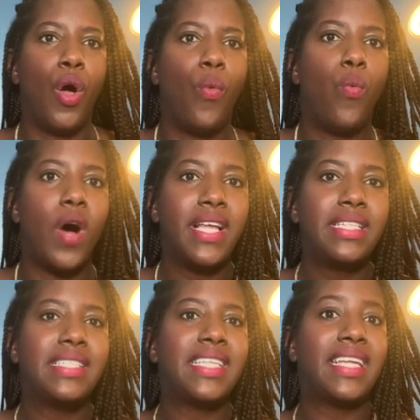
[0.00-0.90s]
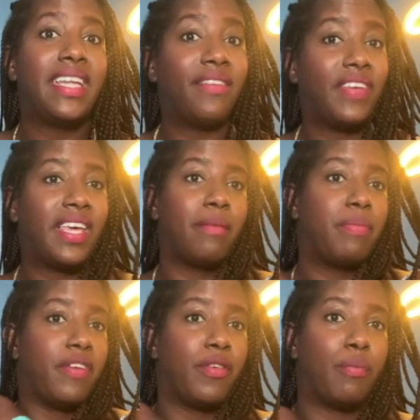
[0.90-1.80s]
One significant
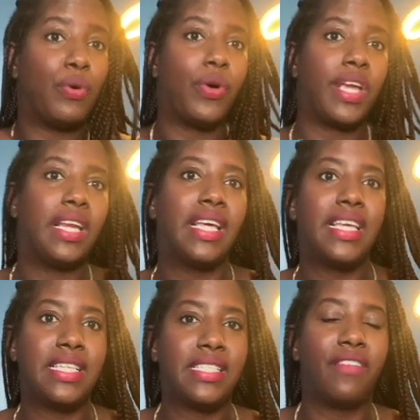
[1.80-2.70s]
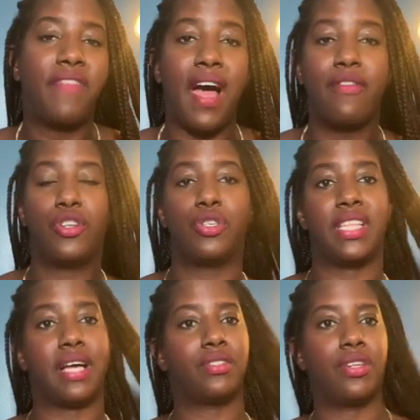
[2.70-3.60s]
pivot point is the
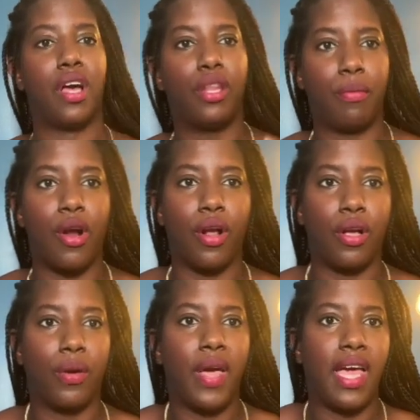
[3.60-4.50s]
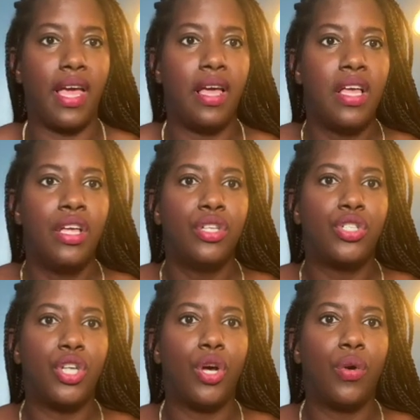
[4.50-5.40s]
$500,000 mark, okay?
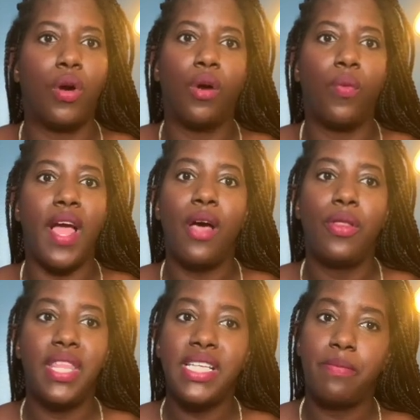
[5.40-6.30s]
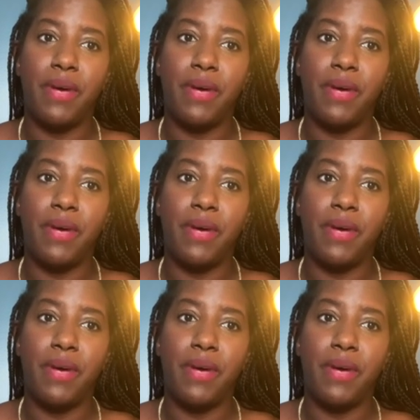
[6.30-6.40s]
So around this